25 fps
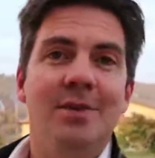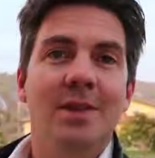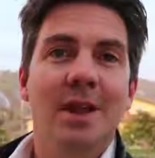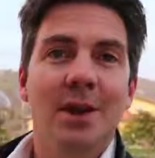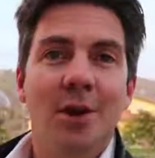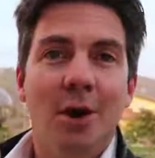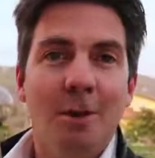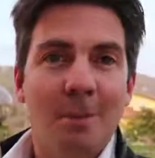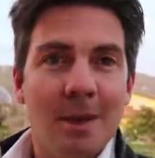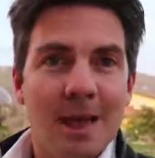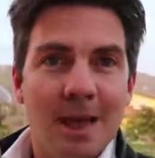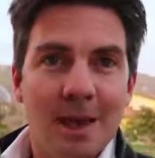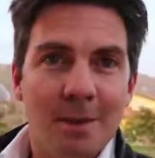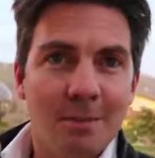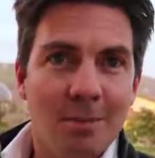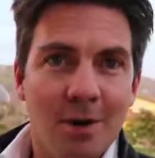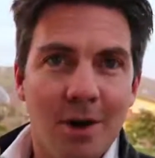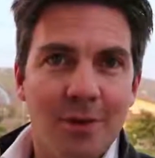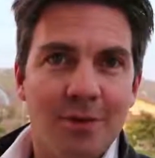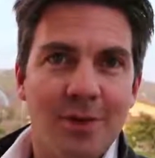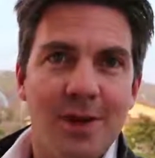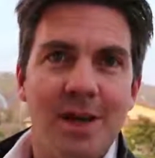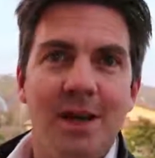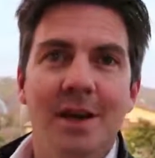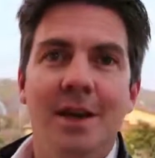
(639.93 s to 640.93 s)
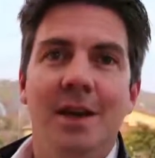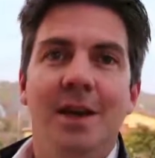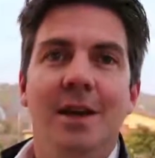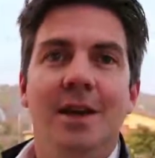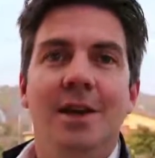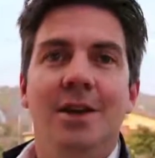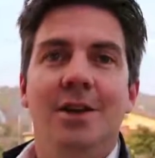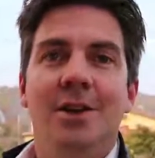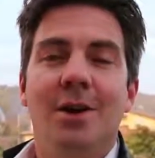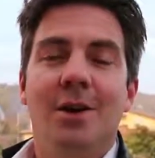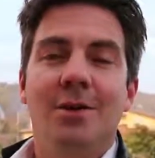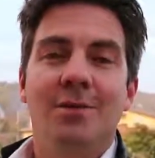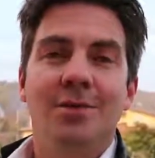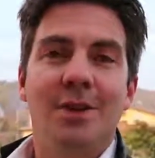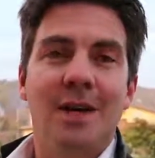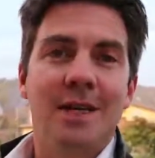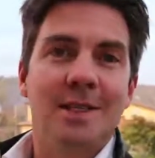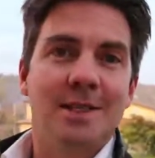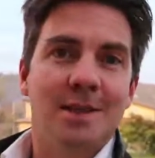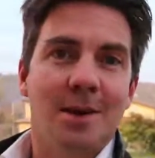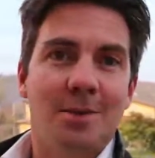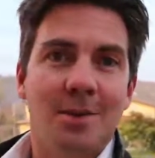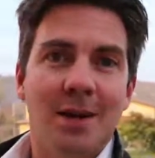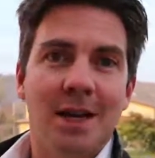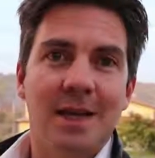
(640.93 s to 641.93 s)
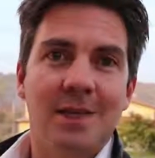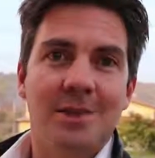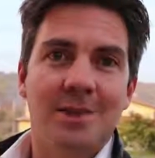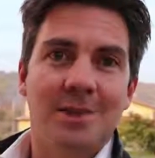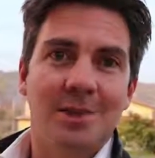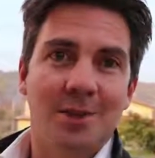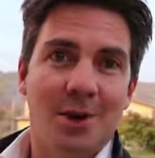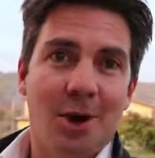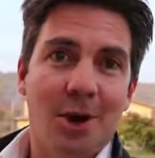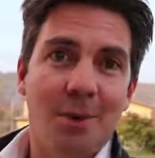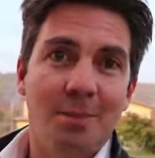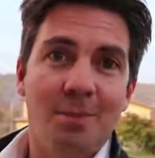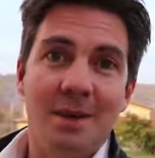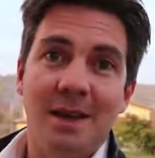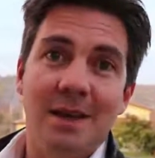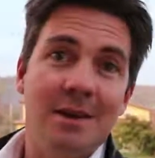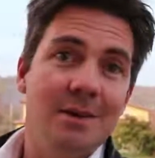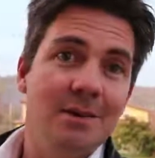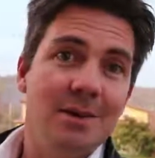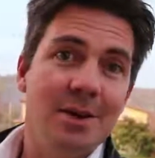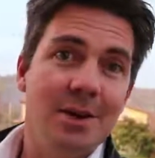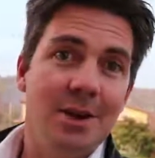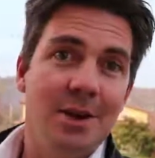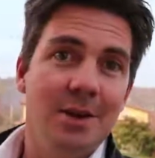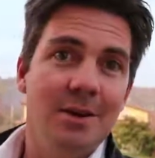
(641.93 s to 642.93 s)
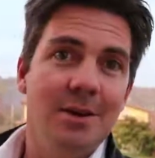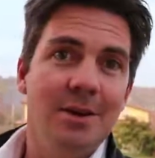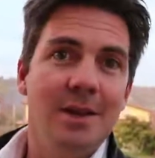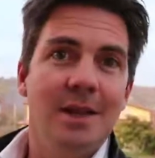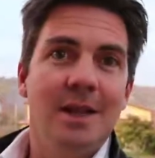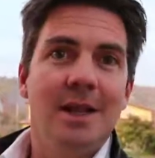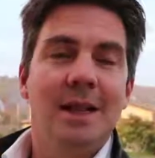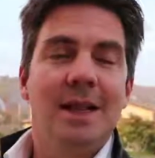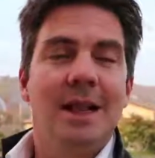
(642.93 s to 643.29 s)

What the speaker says: If they're not making profit, you go and find someone else to copy, you know.